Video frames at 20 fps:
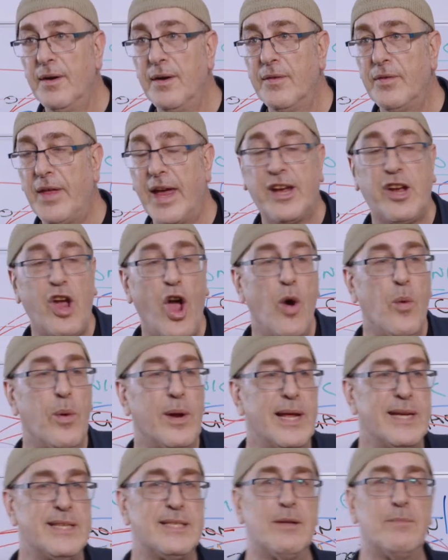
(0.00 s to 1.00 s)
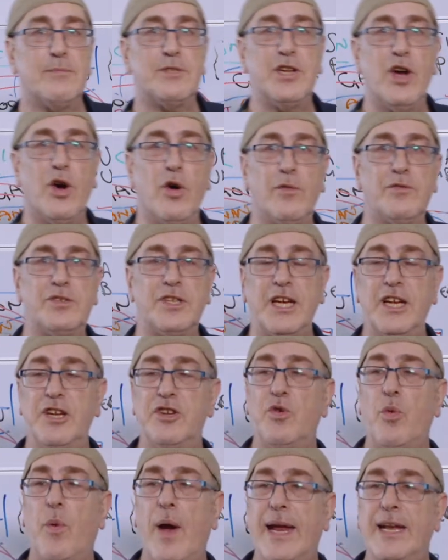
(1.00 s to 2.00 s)
They coalesce themselves
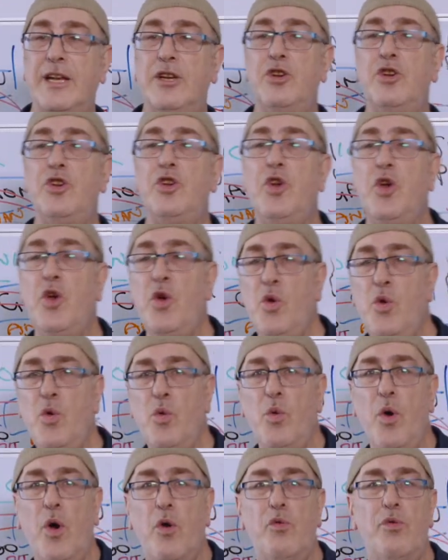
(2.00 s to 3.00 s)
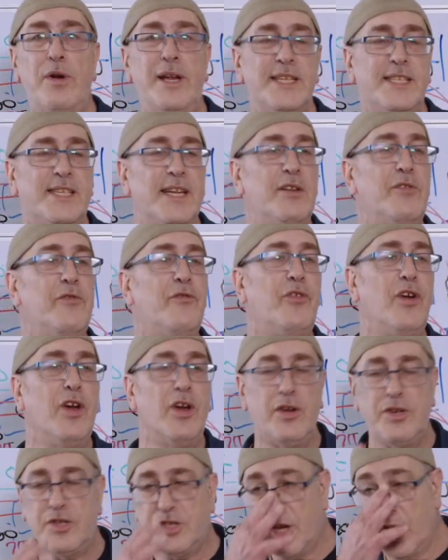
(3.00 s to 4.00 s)
into a new arisen
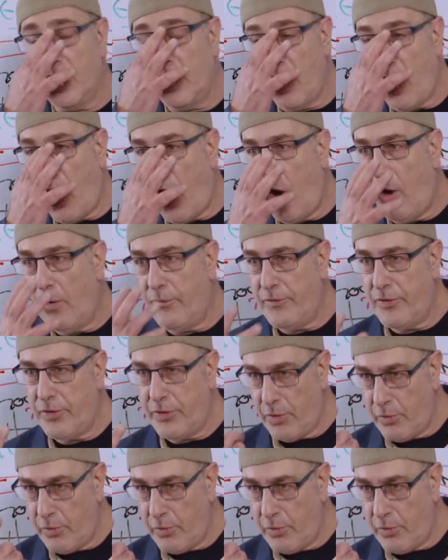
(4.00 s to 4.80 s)
version of the